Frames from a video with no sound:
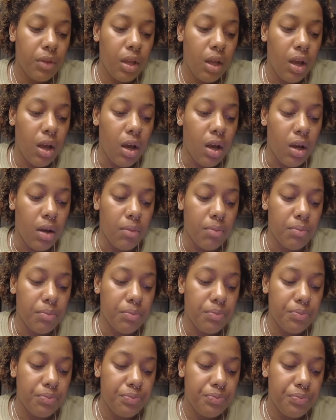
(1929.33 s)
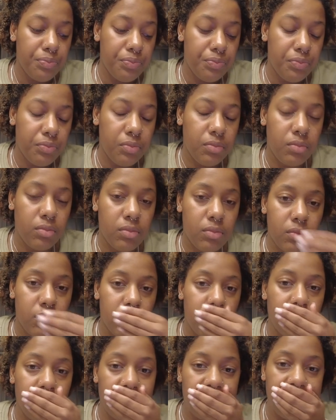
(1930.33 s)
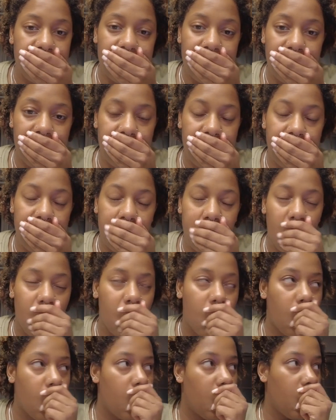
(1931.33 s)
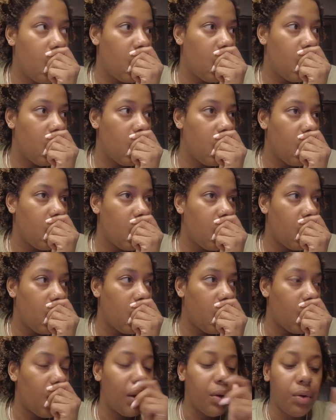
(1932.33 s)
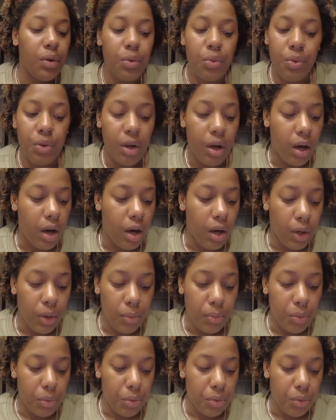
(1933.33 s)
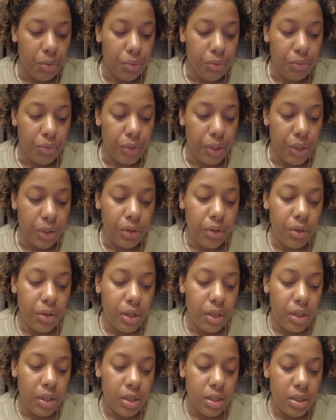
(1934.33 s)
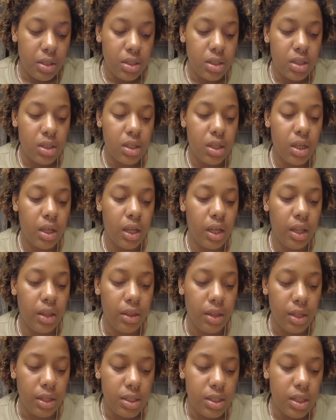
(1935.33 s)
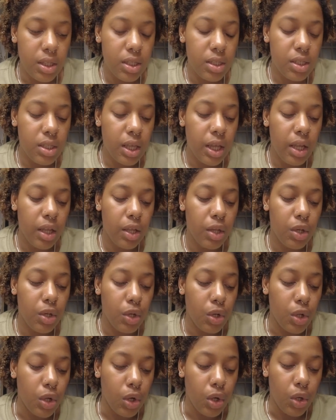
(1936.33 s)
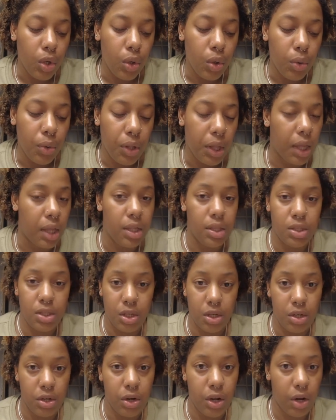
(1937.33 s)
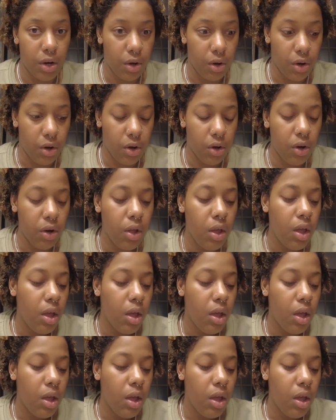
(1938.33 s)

Audible reader is. And this is, like, no hate to her at all.